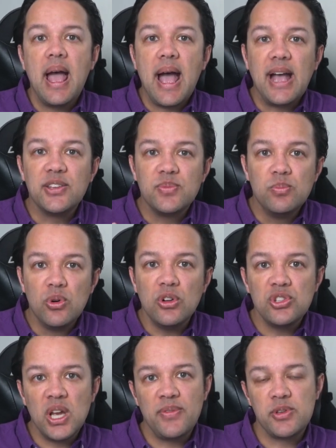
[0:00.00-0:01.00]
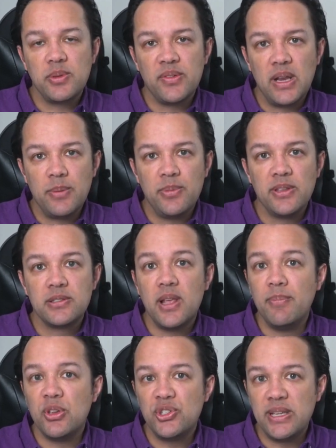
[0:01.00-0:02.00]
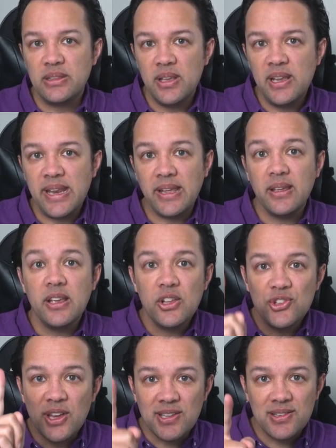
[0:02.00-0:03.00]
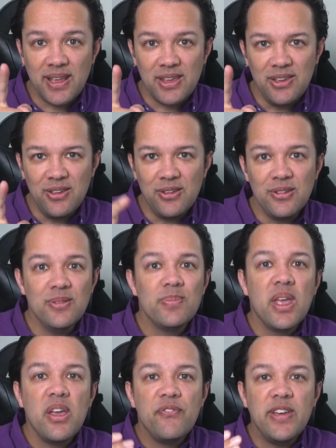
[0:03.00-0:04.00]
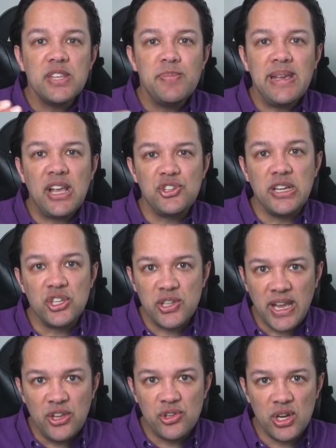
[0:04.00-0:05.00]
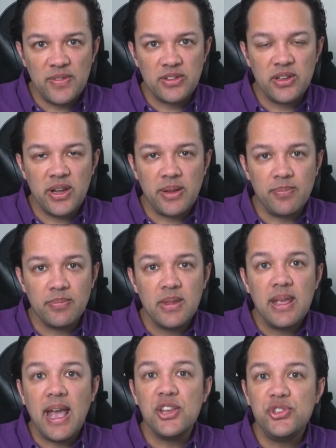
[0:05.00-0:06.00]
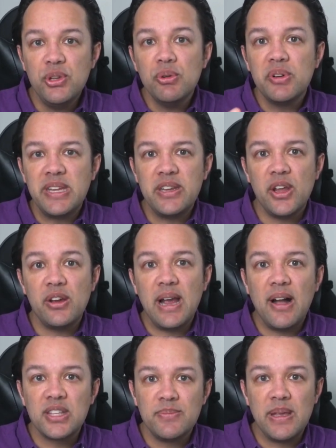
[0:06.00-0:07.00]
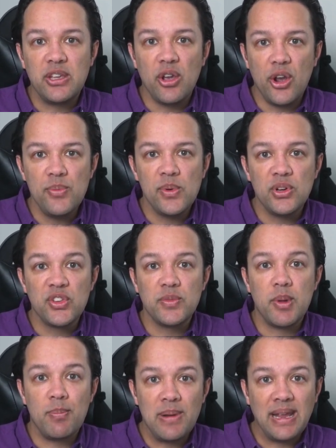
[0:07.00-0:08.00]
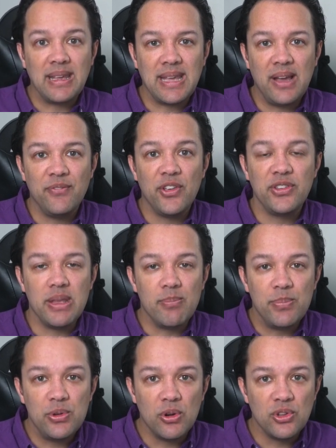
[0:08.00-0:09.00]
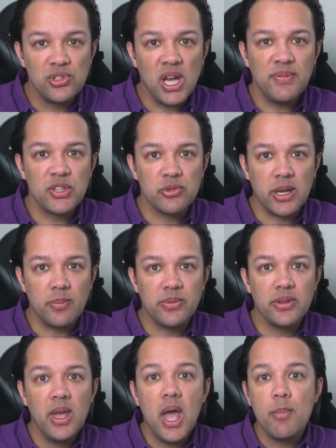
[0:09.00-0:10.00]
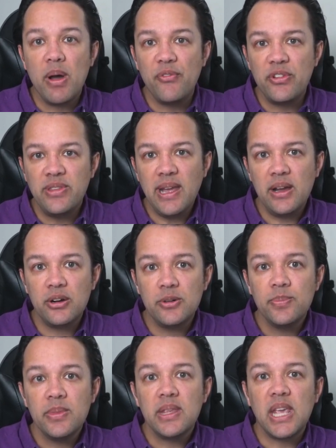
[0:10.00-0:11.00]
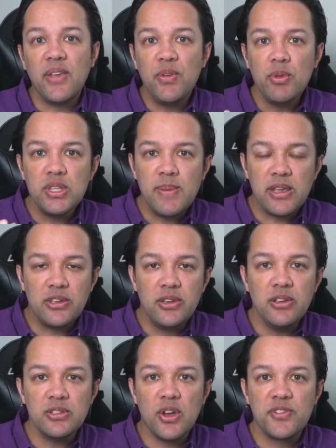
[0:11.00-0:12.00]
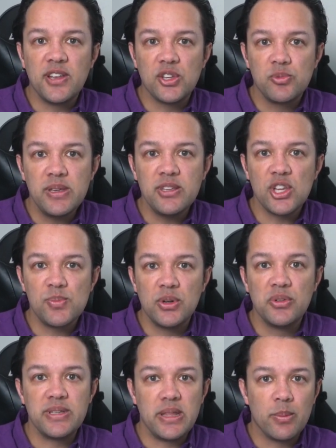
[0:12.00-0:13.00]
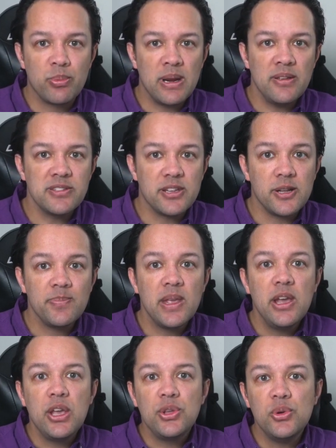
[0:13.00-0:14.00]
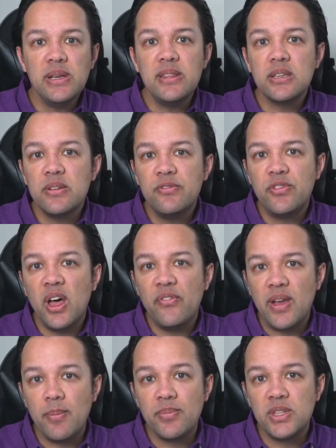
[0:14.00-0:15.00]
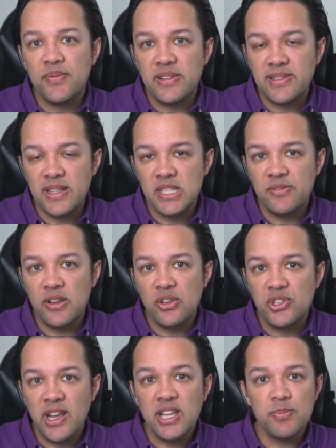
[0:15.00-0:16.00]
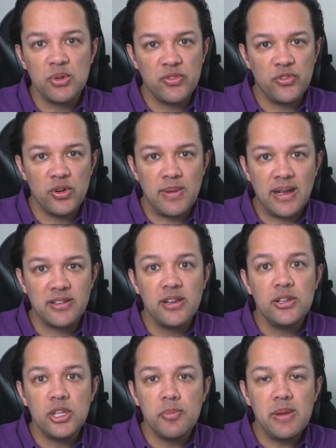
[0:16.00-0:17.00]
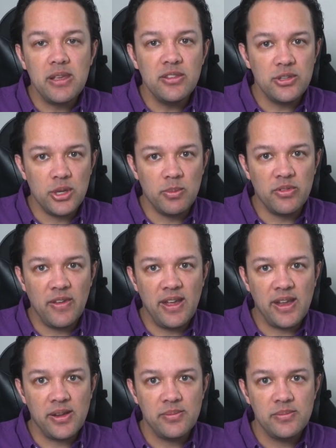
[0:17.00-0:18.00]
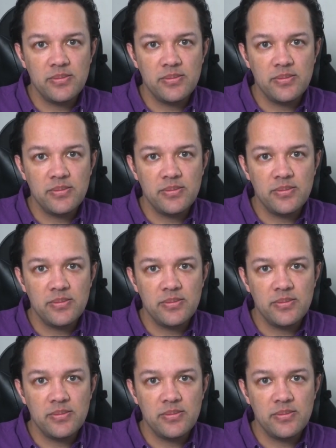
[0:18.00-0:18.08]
As more JavaScript developers learn machine learning, just like you, this may actually change over time, as you already know how to make your own models from a blank canvas in pure JavaScript. But for now, if you want to make use of such research models in the browser, you'll need to convert them to the TensorFlow JS model format to be consumed there.